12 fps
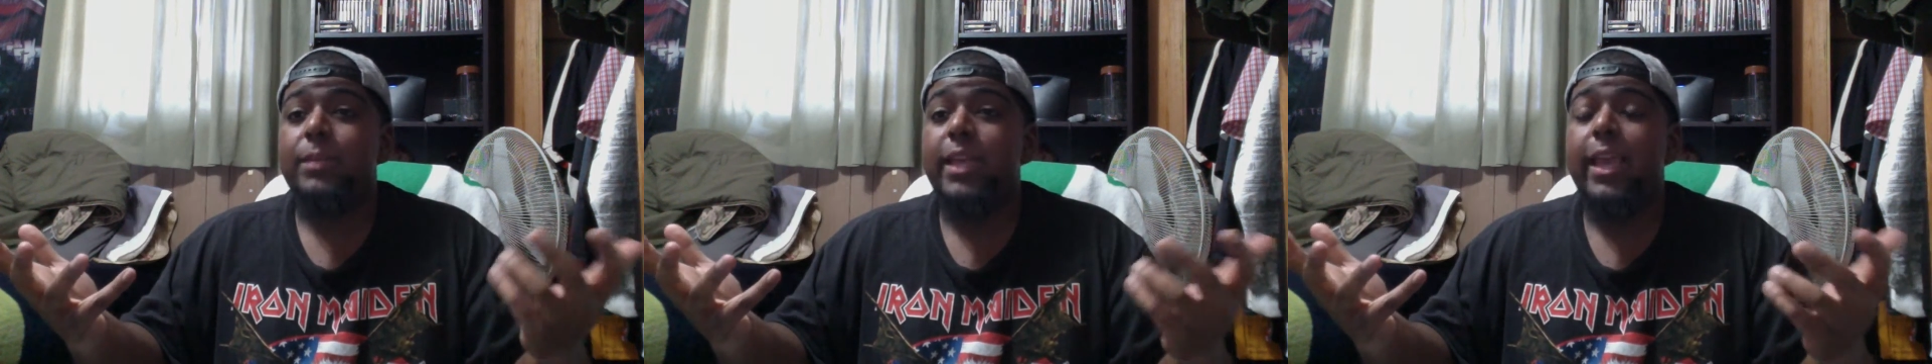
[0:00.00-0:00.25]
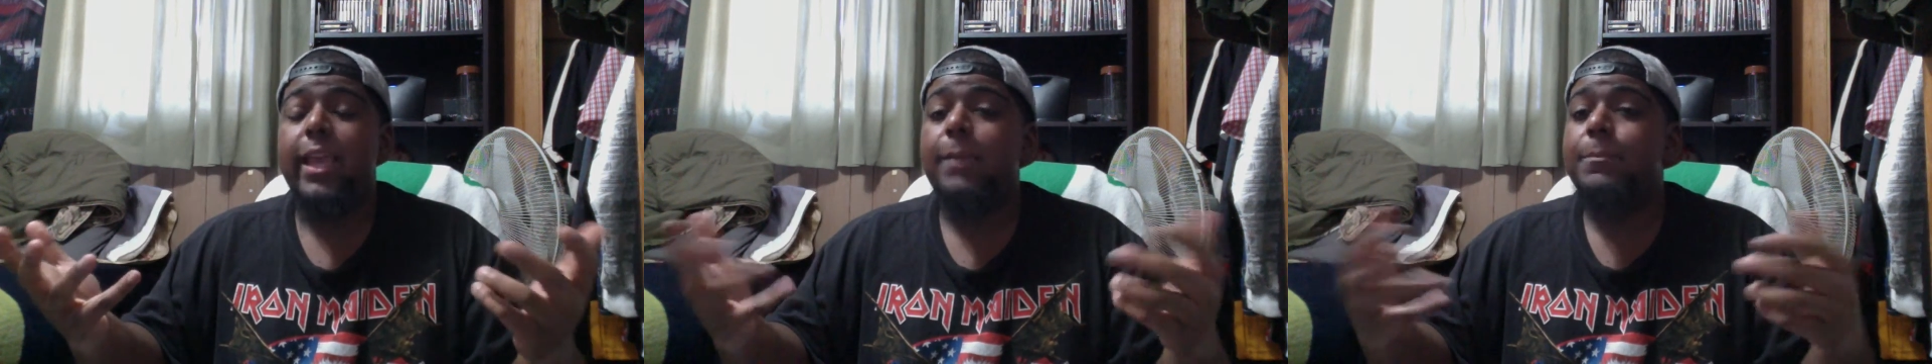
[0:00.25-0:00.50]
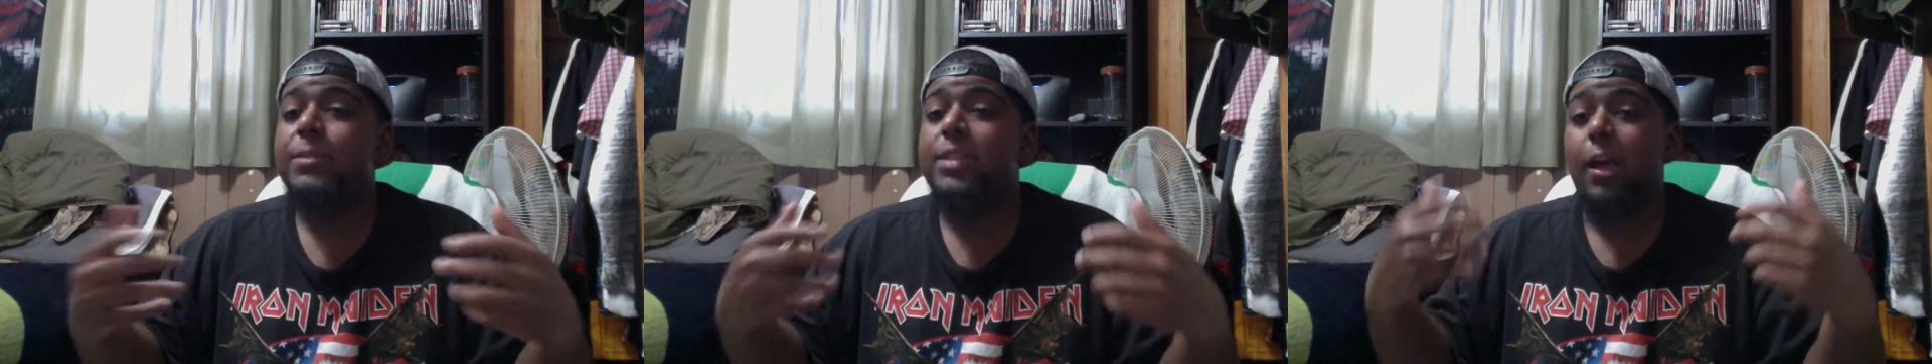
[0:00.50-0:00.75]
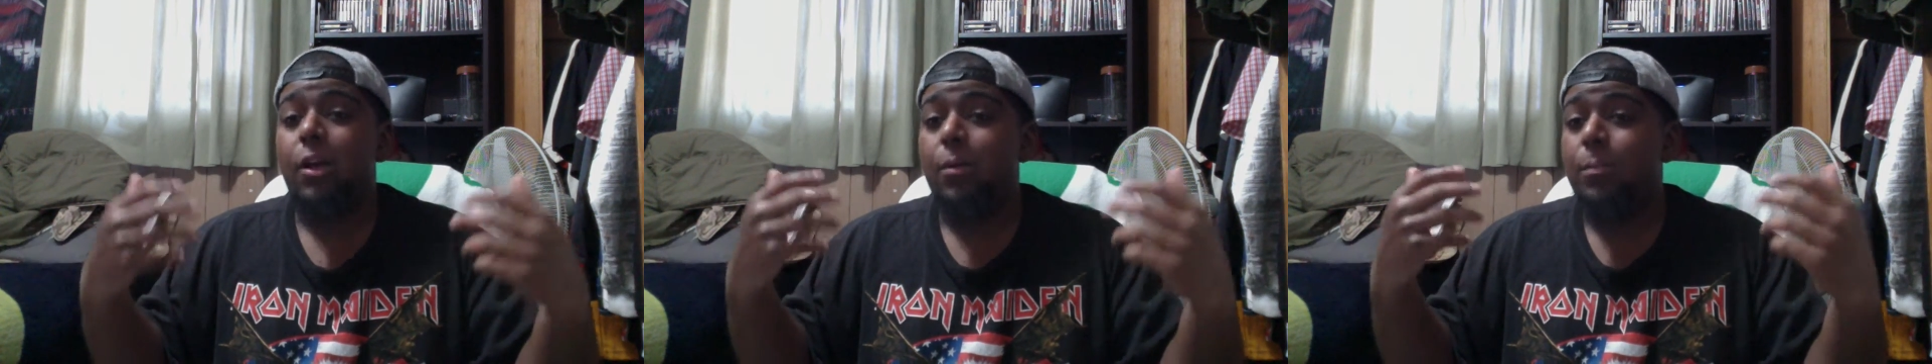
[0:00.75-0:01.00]
games,
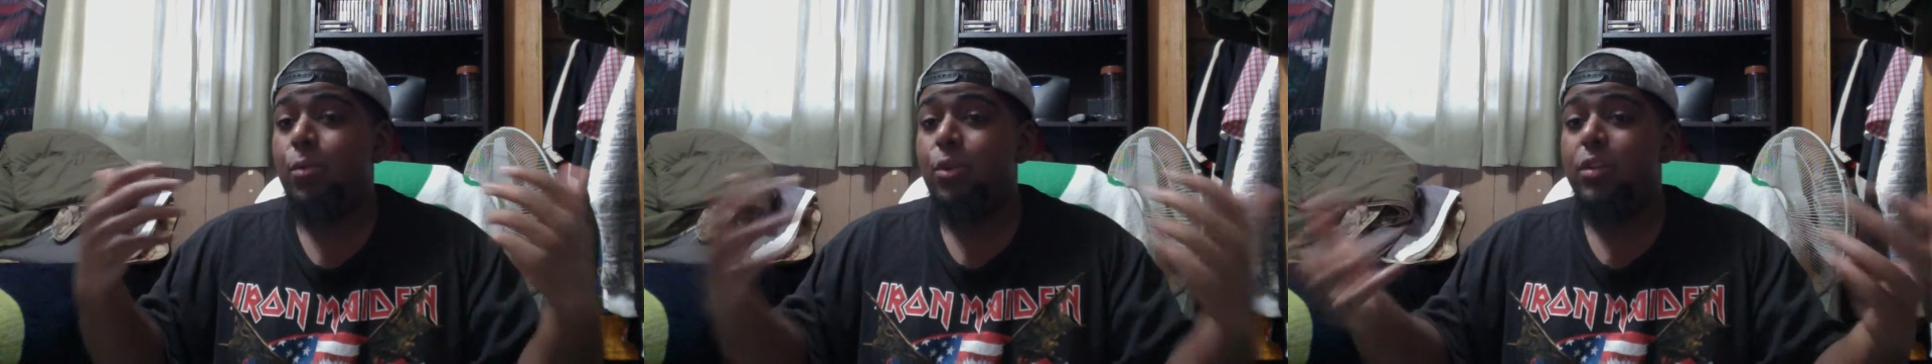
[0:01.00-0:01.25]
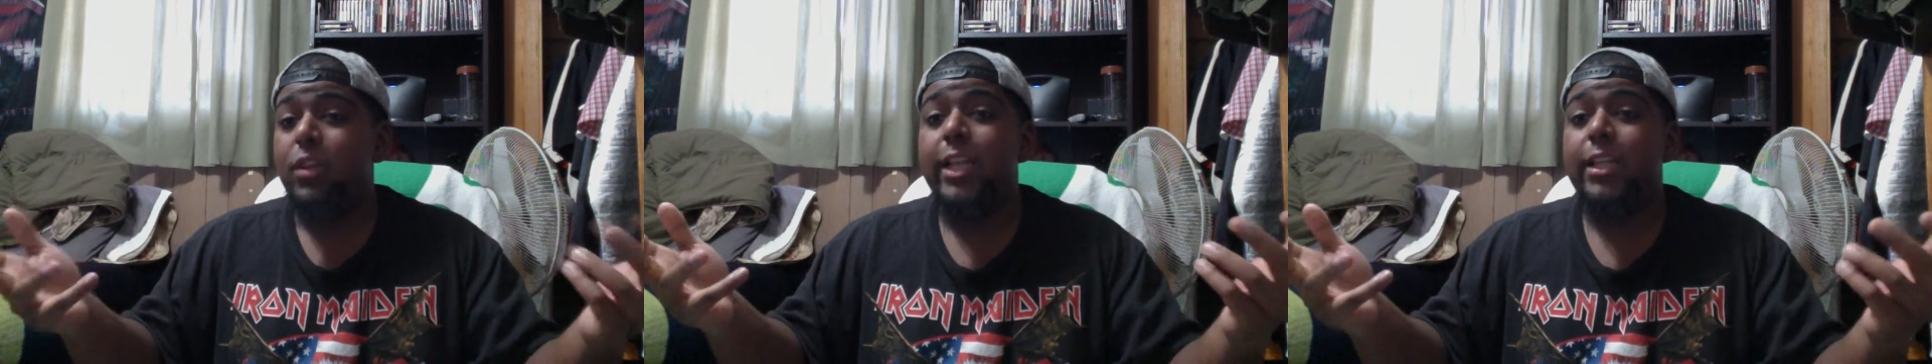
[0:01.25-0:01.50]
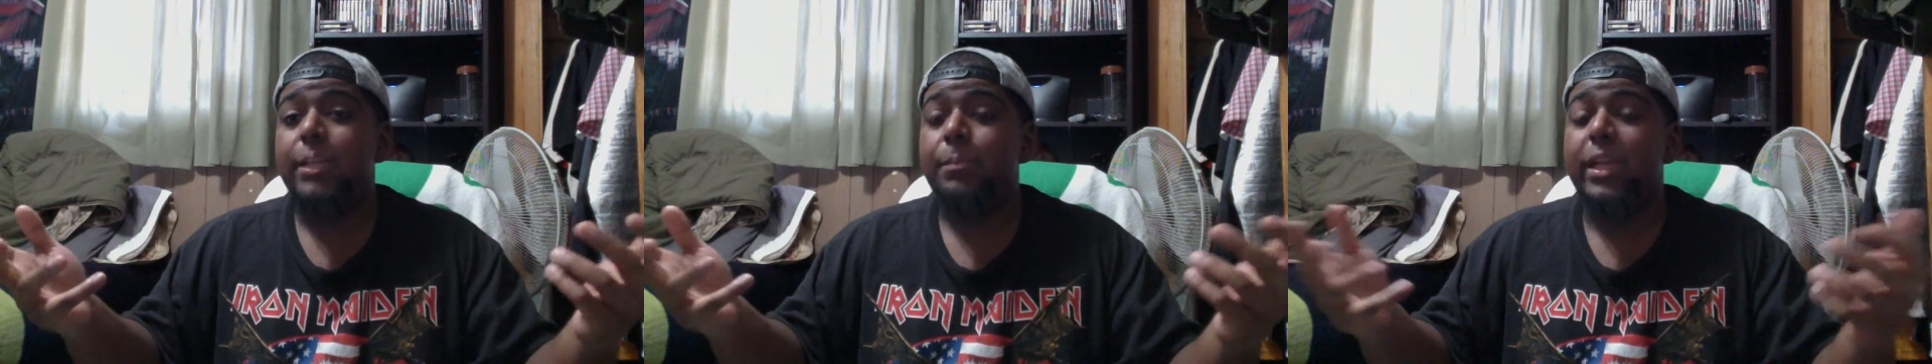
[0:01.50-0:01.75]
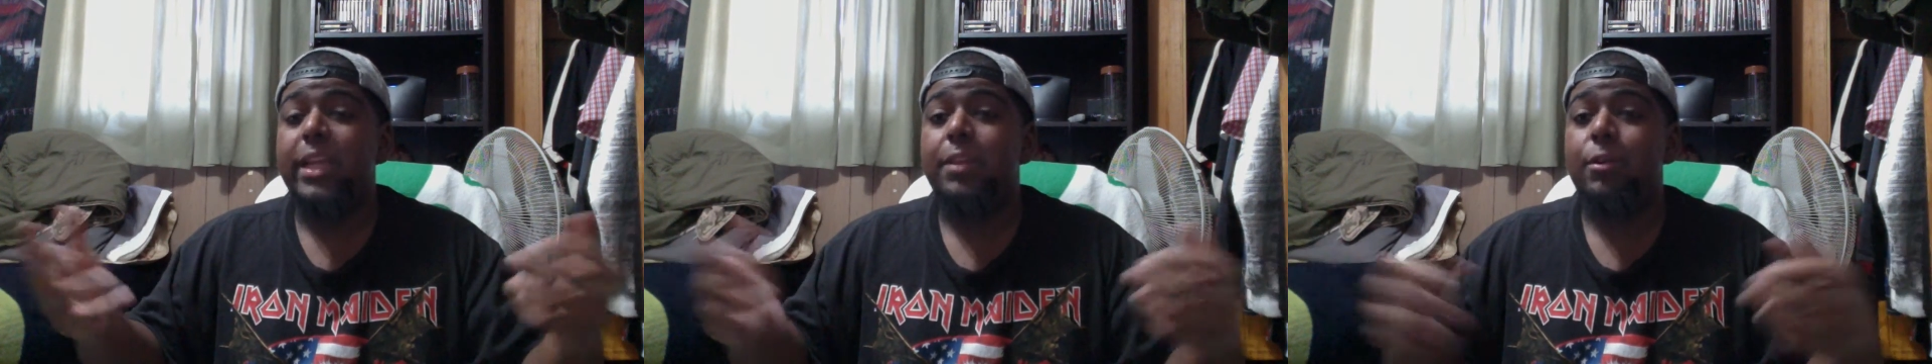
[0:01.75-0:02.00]
I'll more than likely
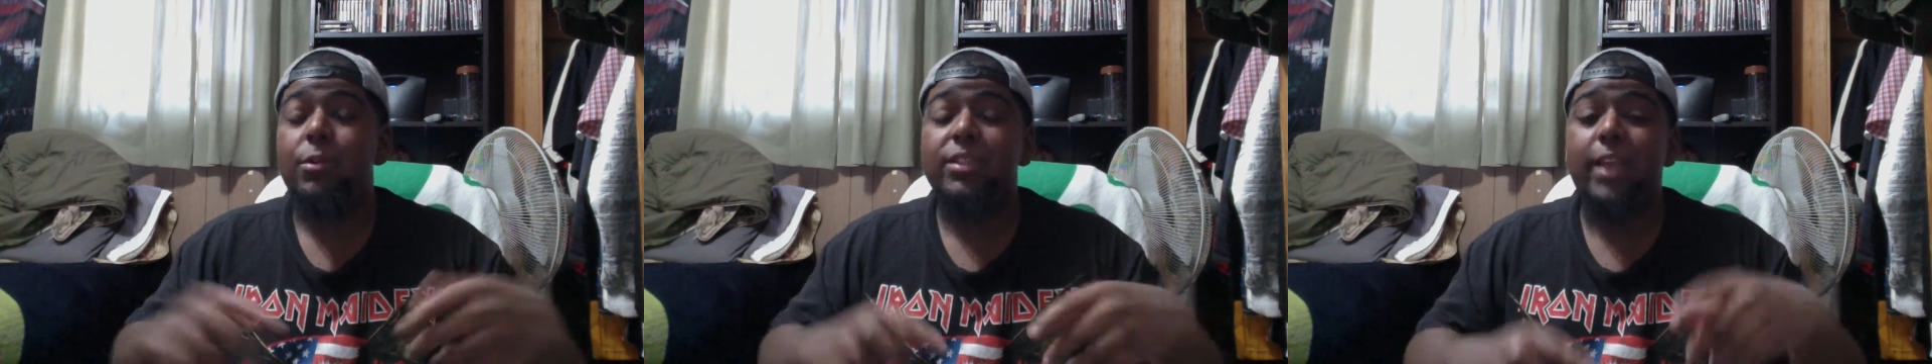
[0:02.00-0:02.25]
play those.